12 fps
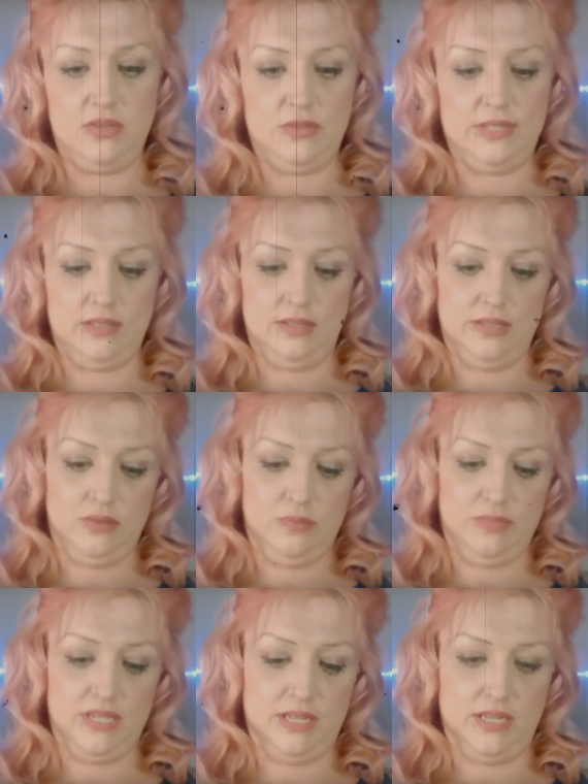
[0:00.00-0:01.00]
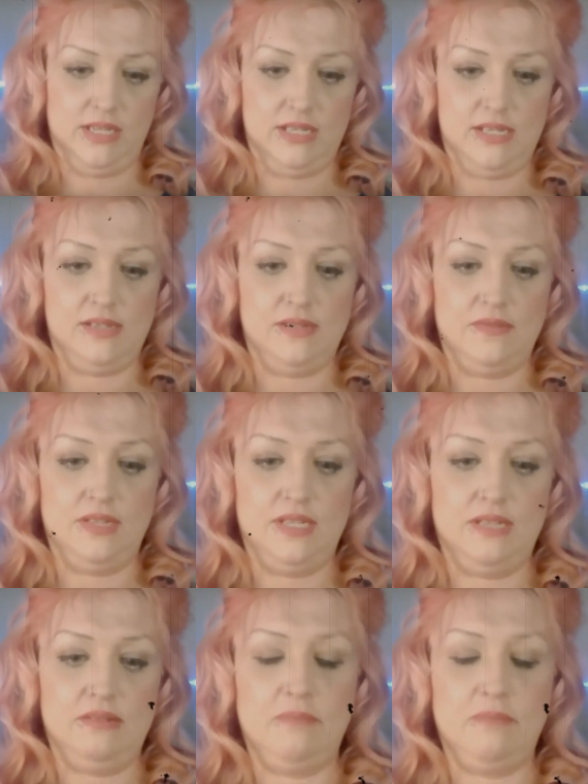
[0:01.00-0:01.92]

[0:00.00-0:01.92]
to use a little bit of